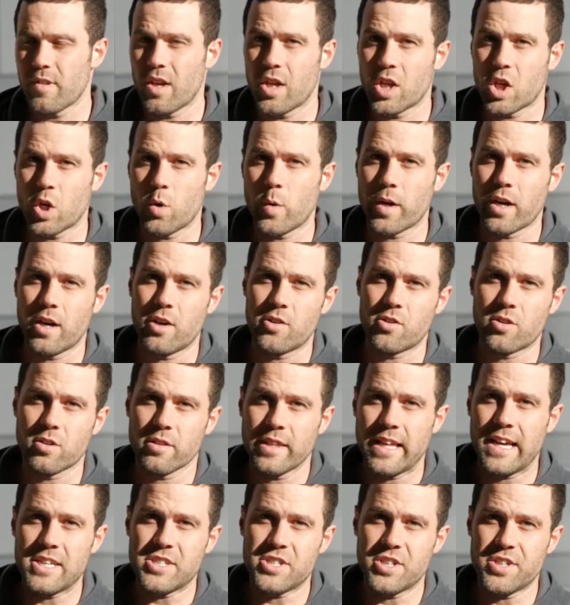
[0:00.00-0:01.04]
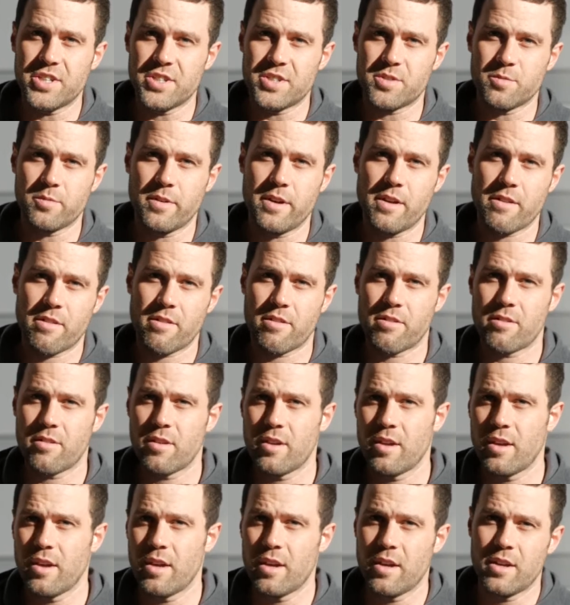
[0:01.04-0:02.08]
going under ledges with
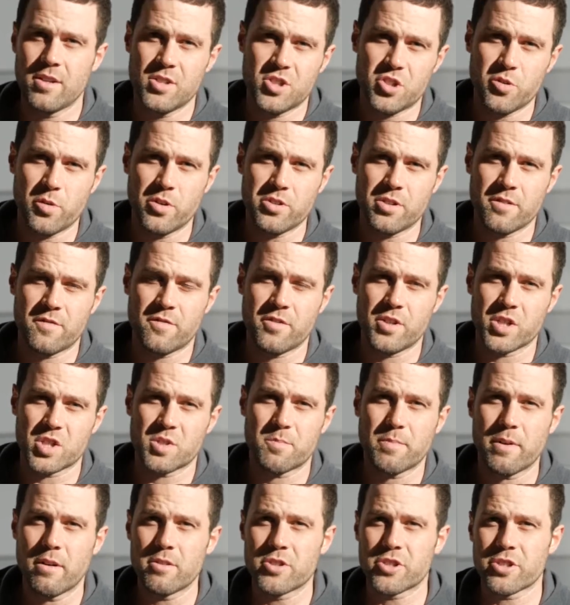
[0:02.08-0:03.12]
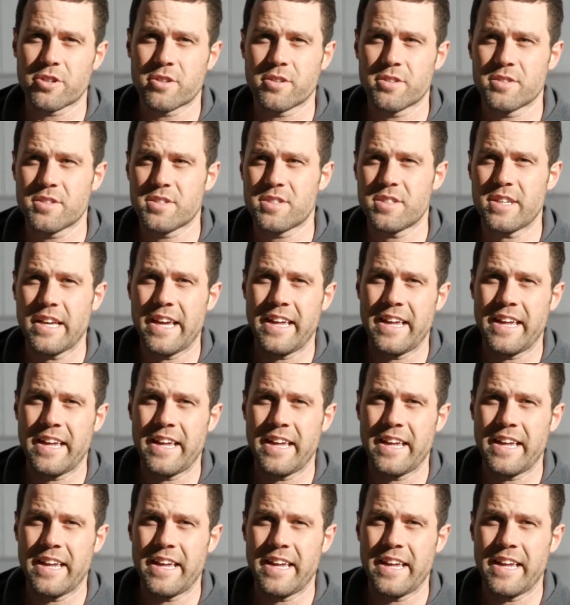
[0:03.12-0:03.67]
200-foot exposures,